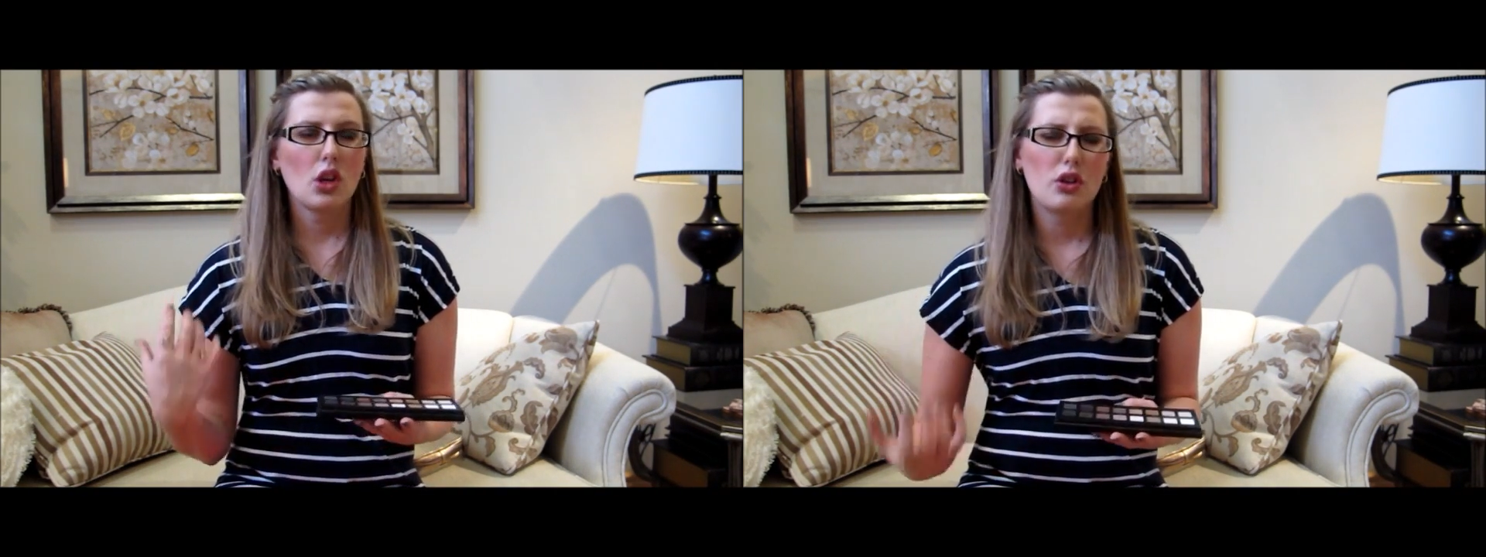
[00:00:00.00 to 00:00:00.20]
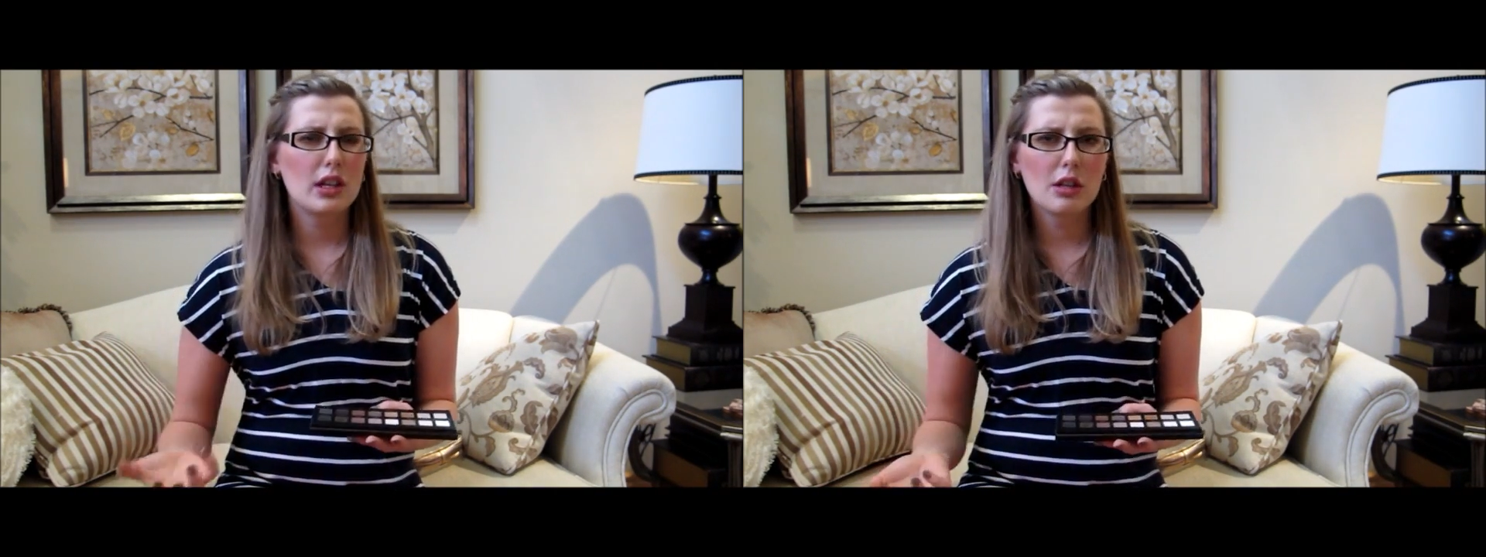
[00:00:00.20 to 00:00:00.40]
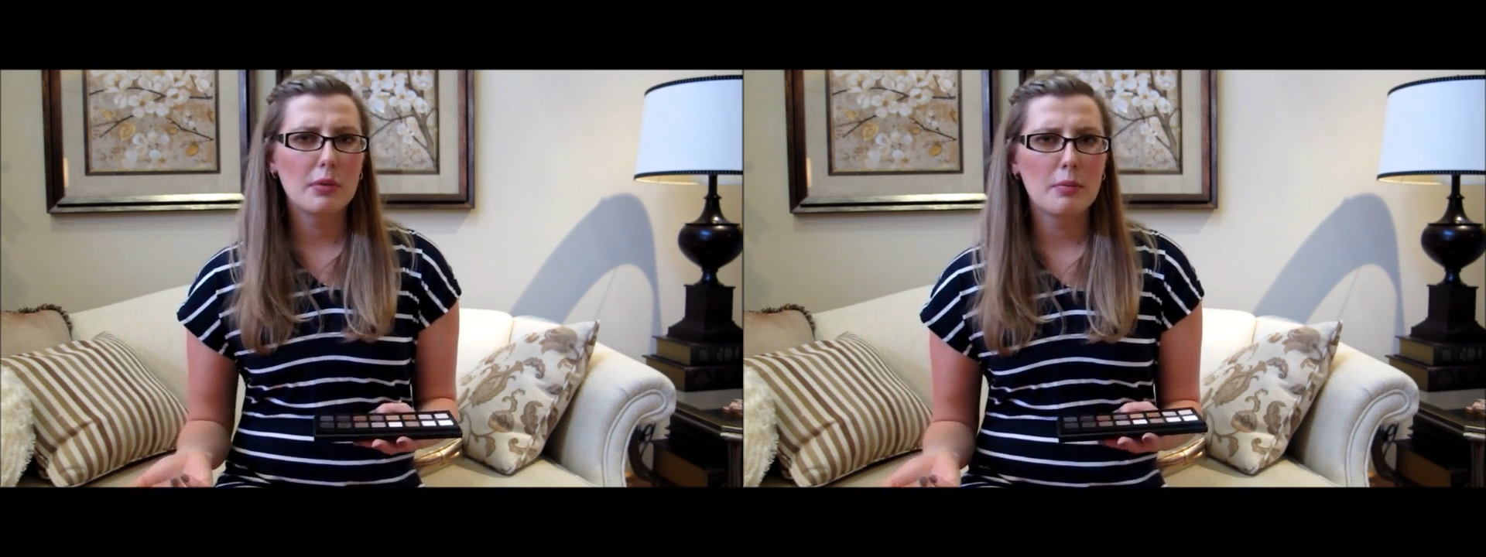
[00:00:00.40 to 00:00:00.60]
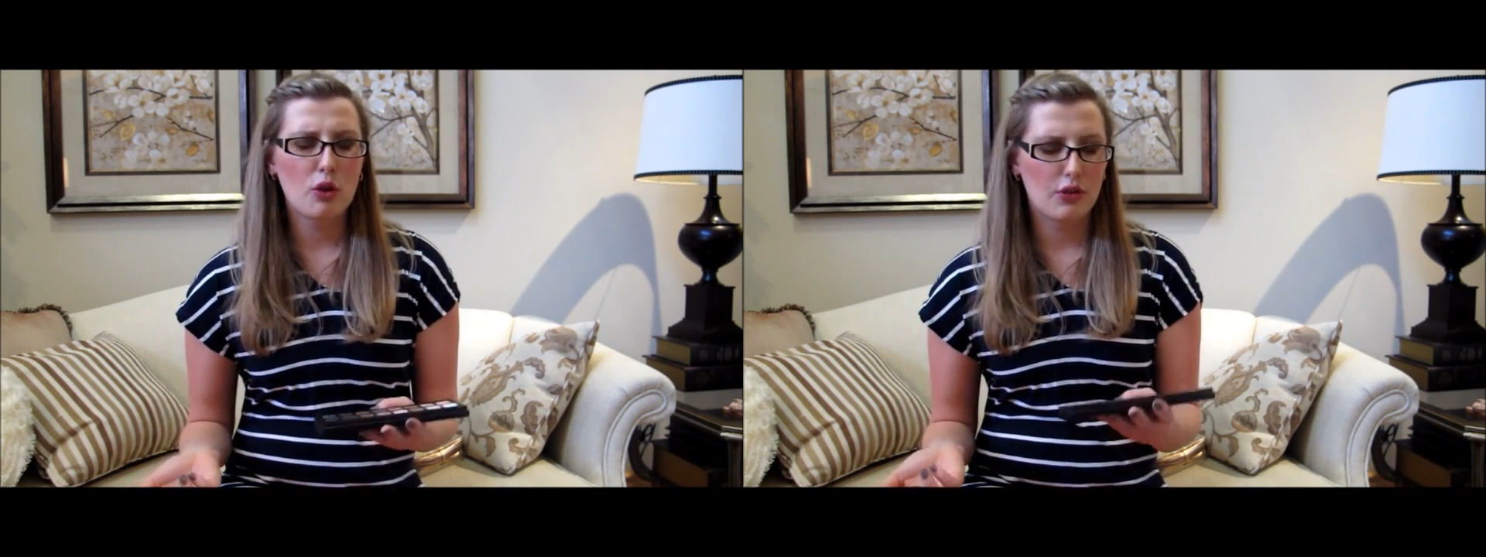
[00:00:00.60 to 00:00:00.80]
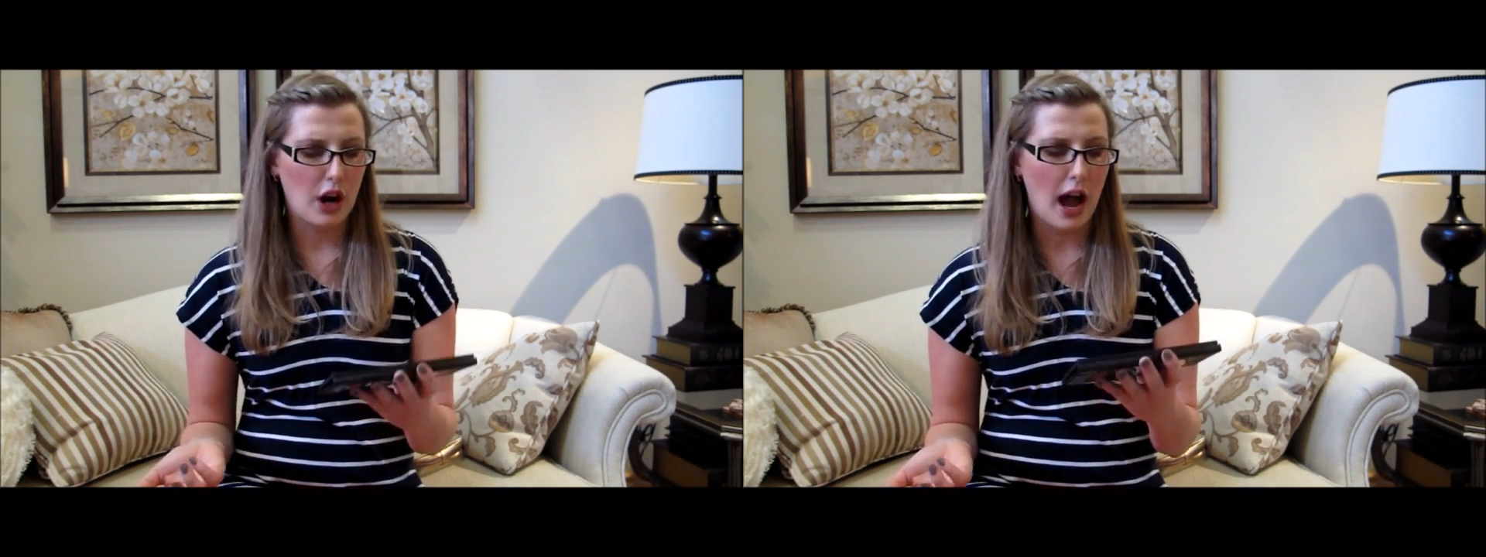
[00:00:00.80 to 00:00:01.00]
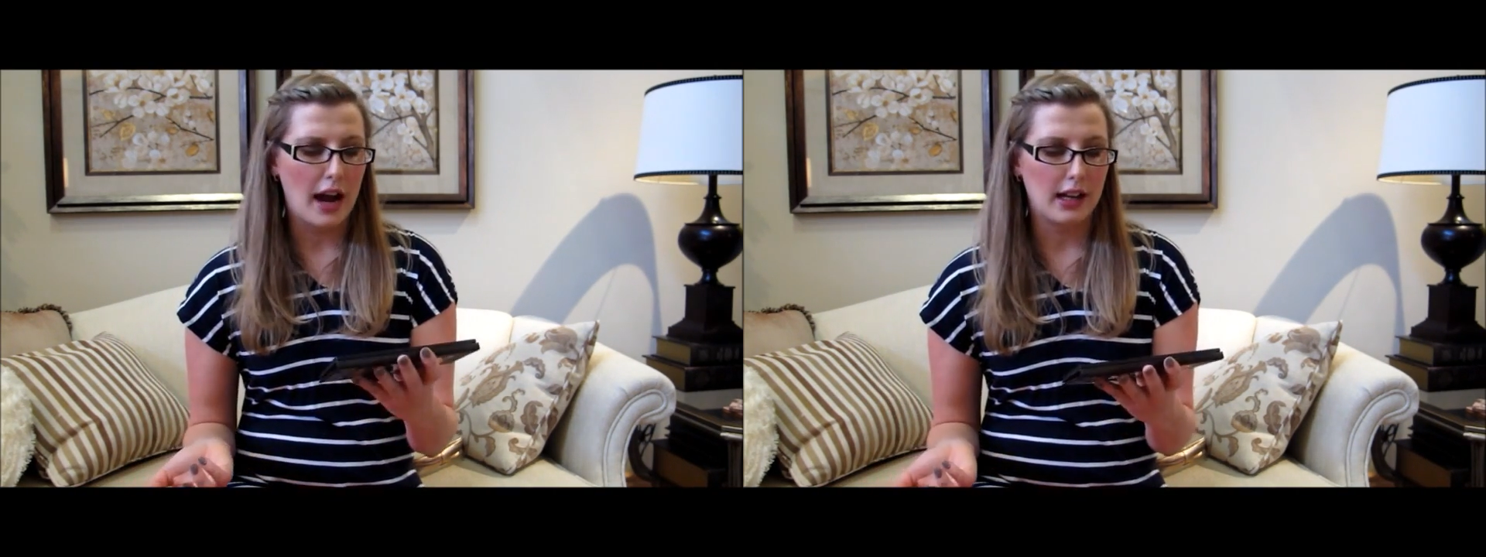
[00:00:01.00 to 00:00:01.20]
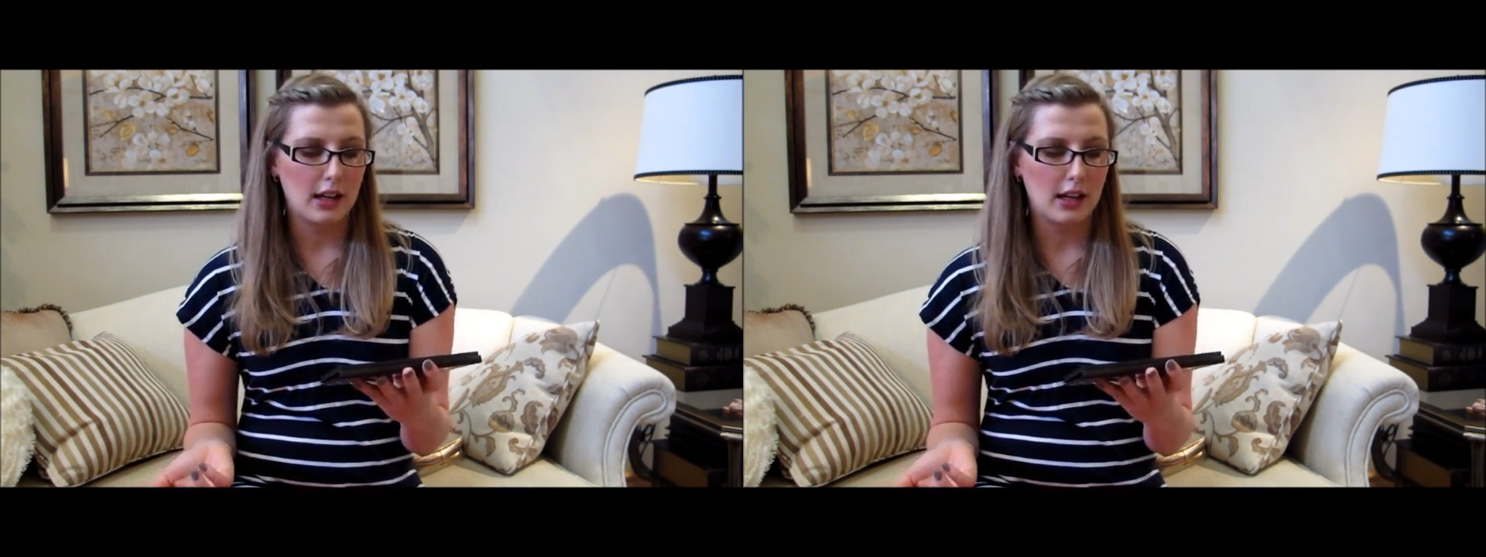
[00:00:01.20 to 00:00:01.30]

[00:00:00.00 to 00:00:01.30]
you get a little bit more variety.